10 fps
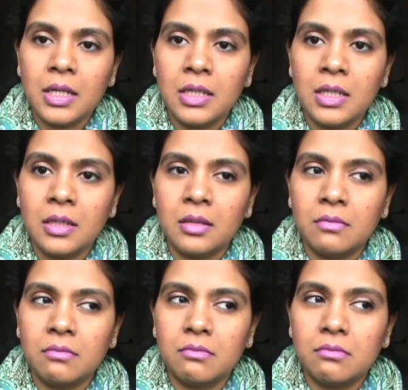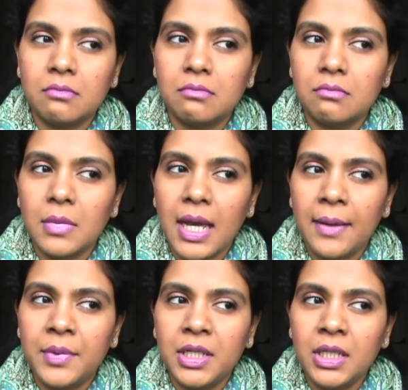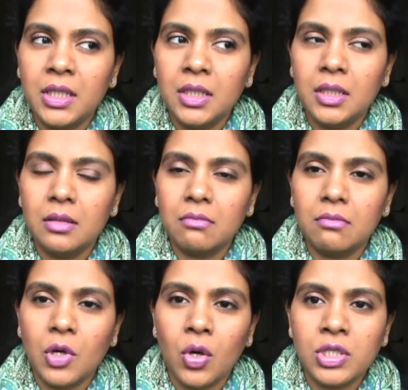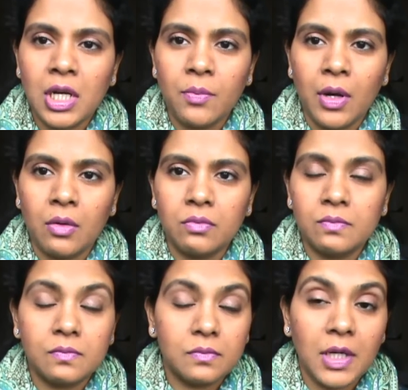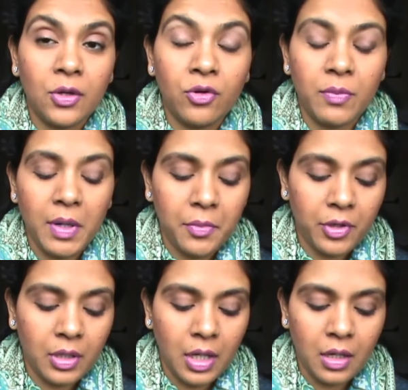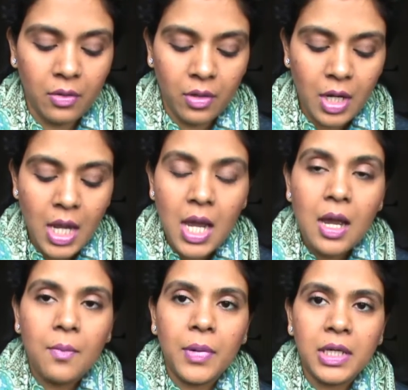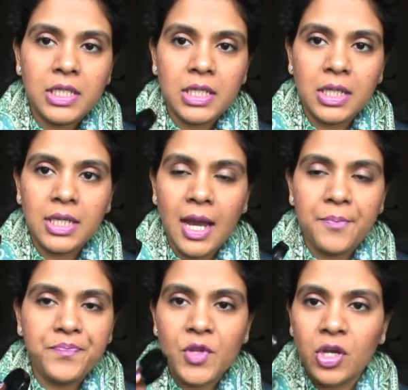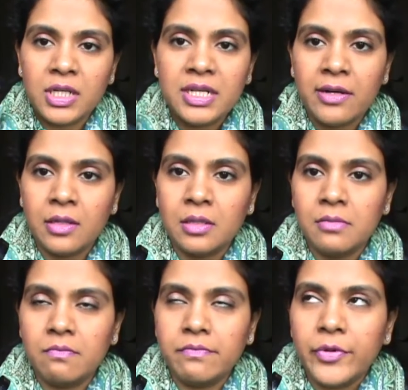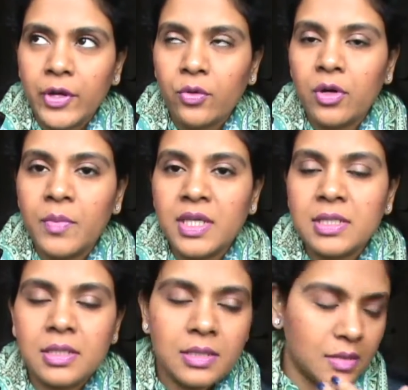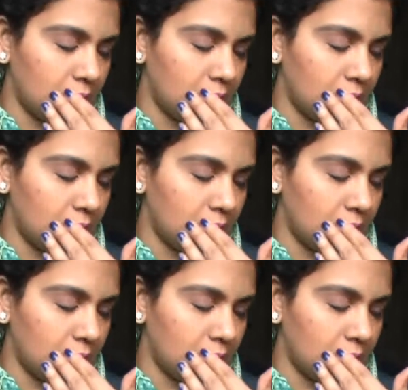in um, ebony or dark brown I don't remember the color but uh, yeah on a regular basis